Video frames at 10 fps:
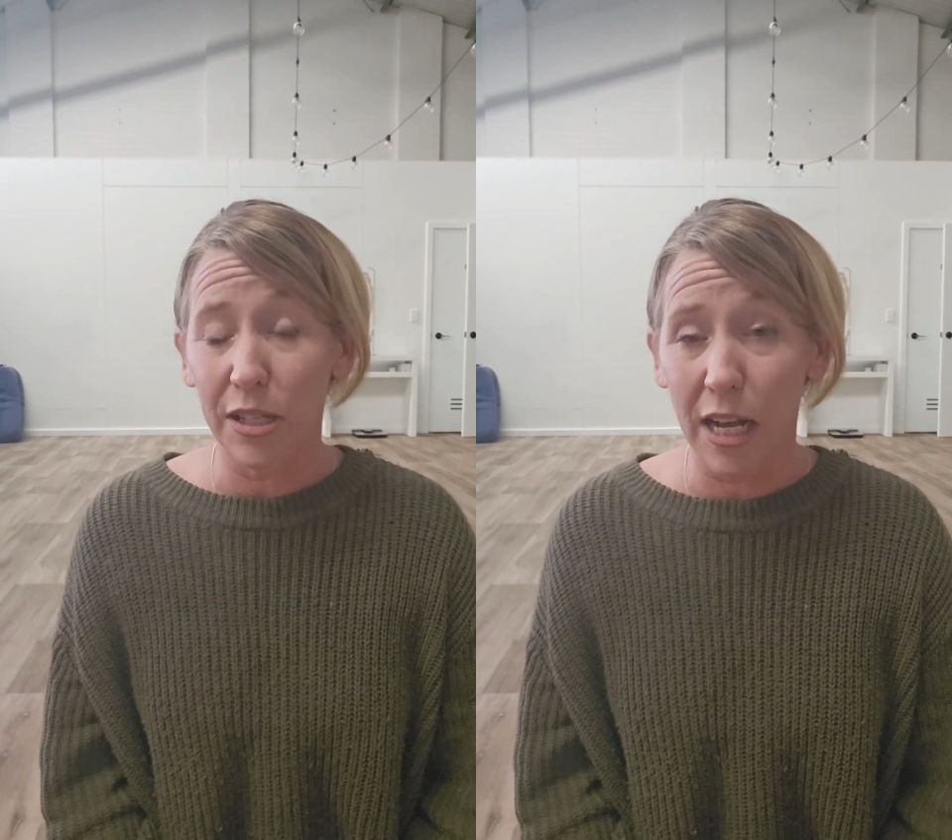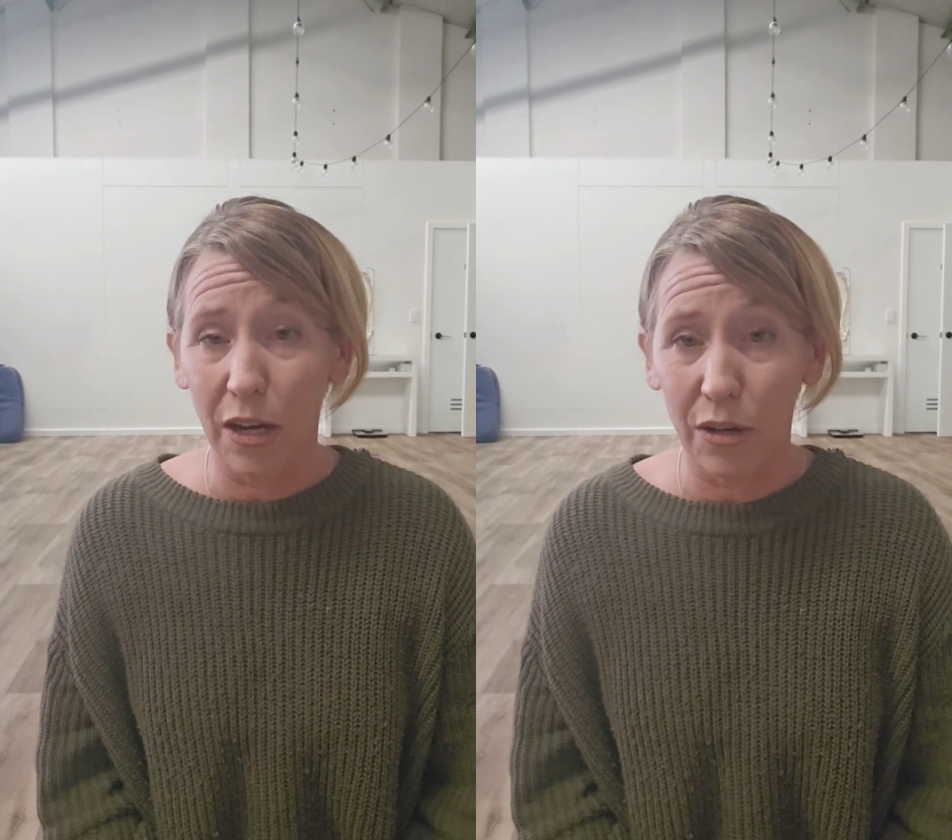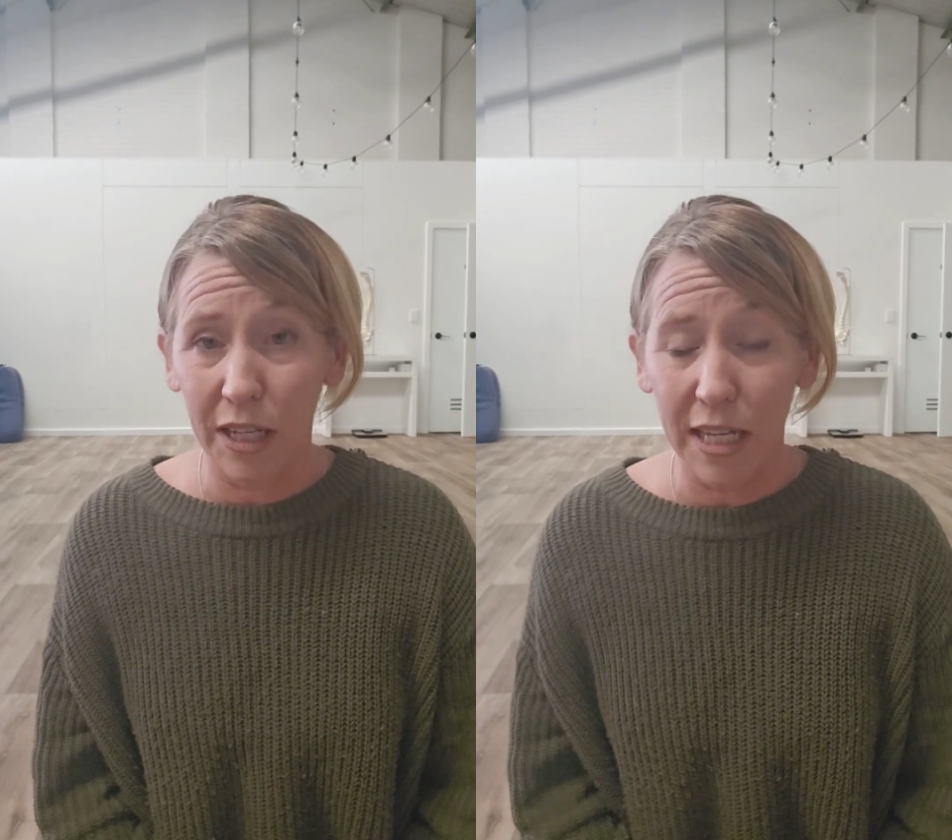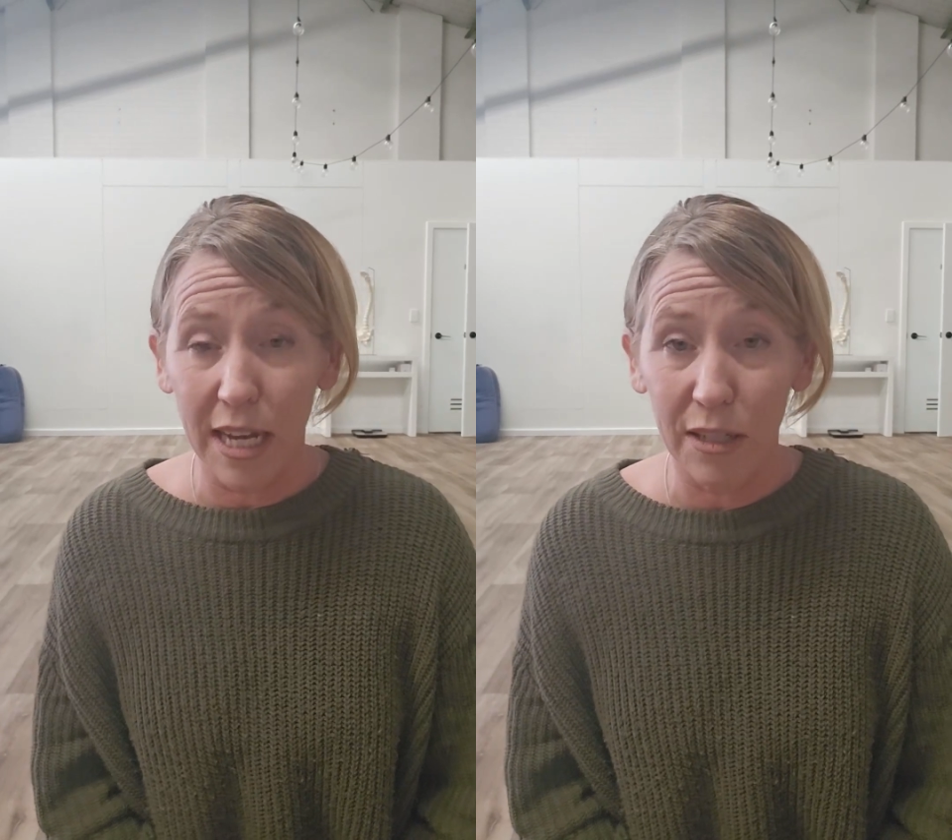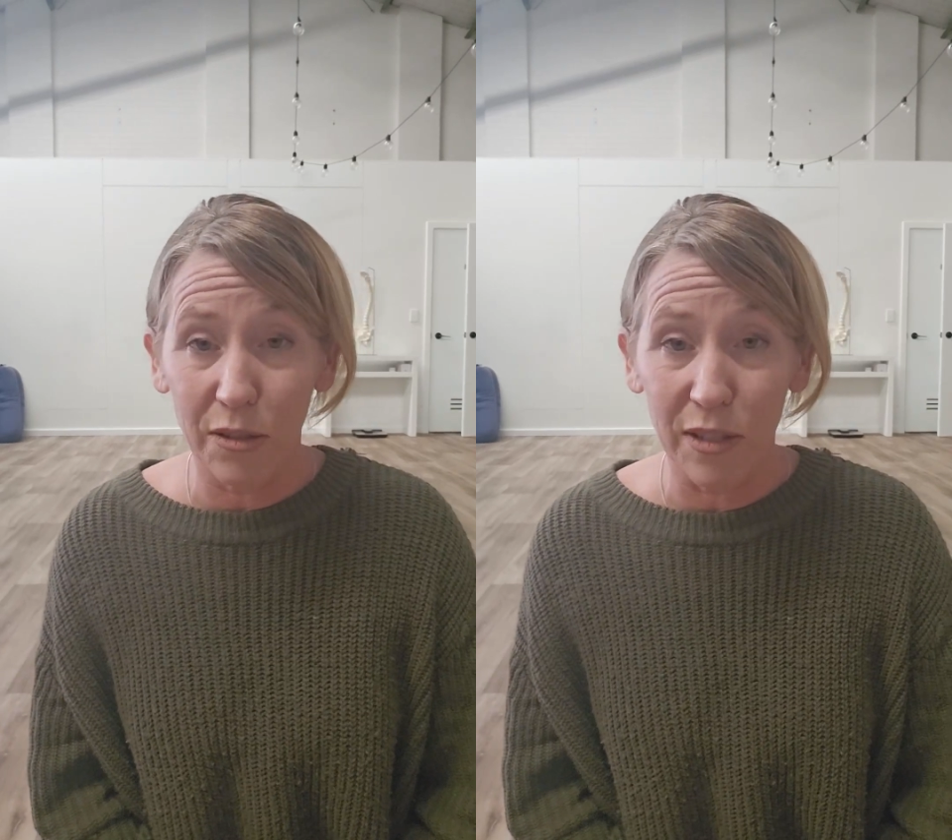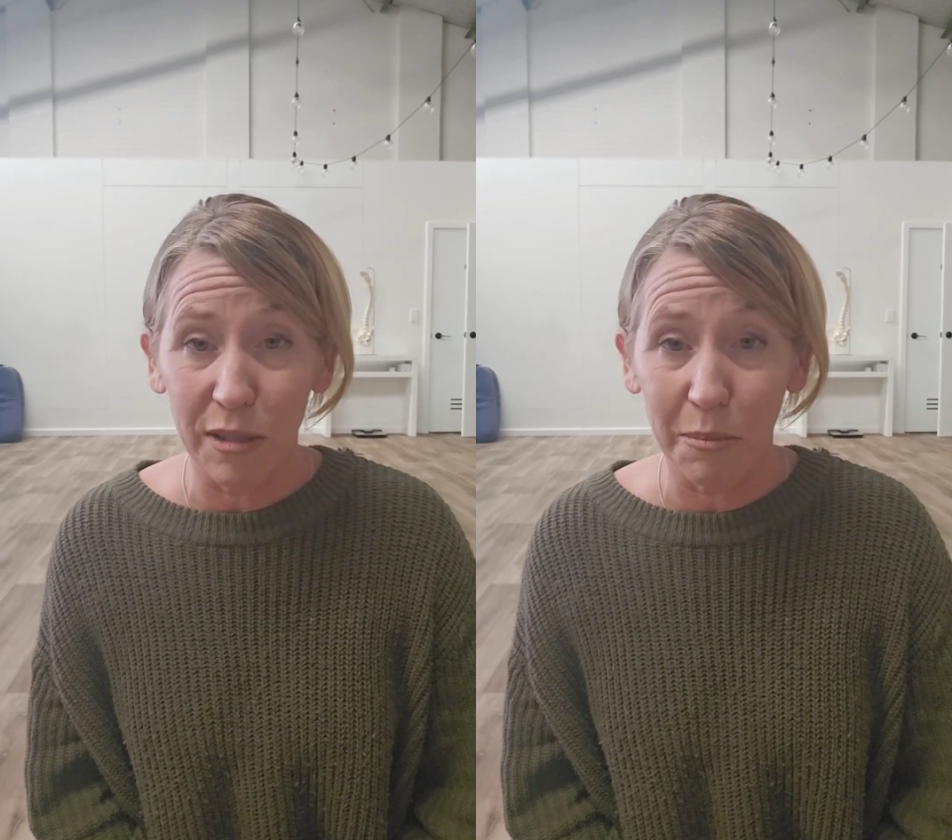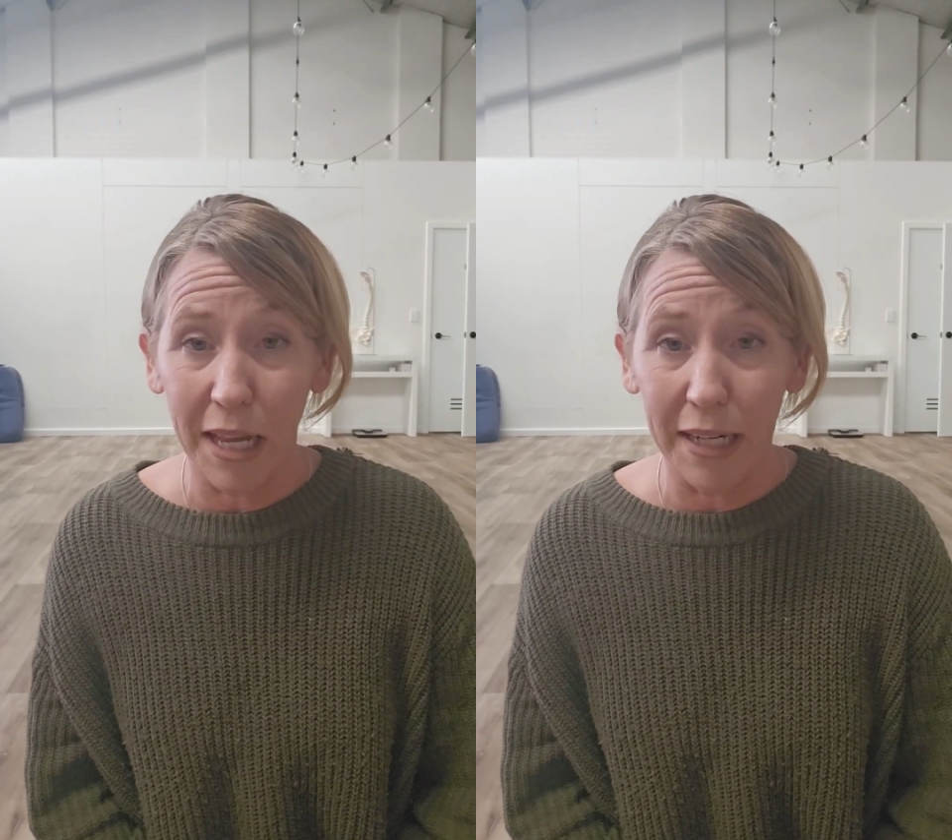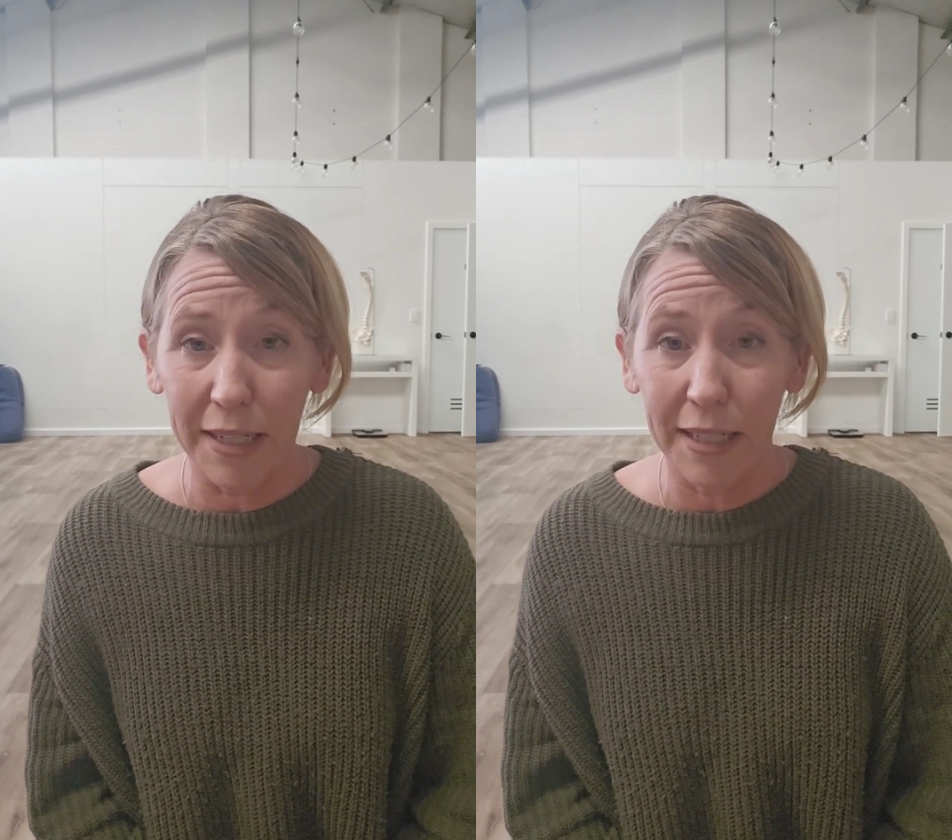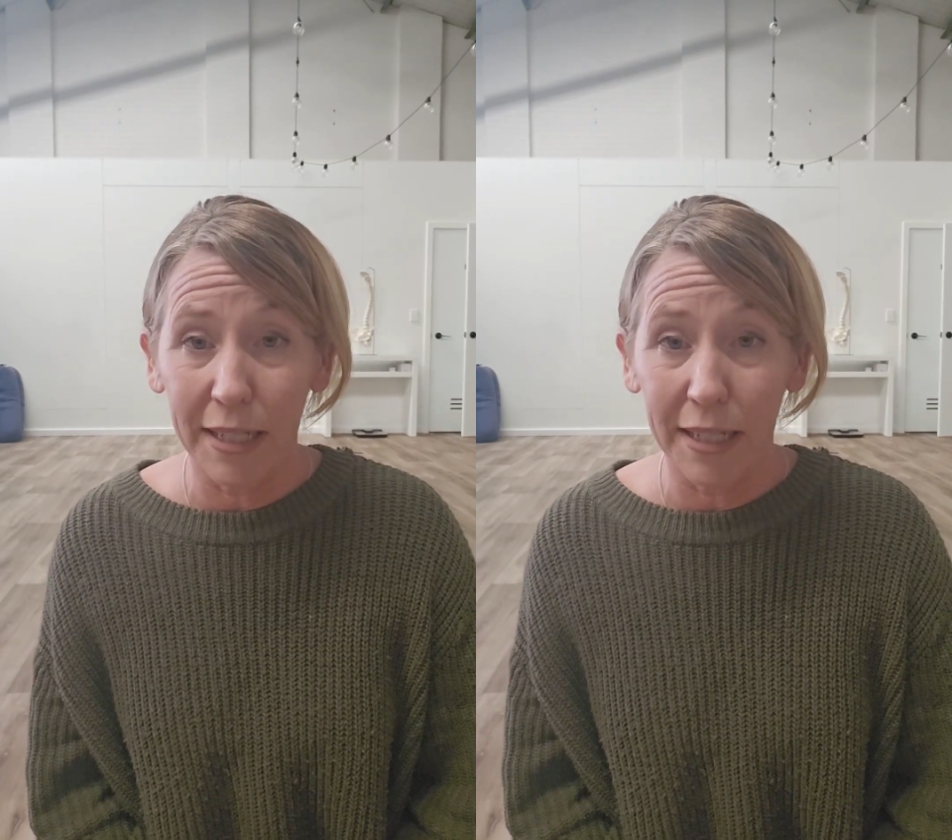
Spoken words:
how long he has on this planet.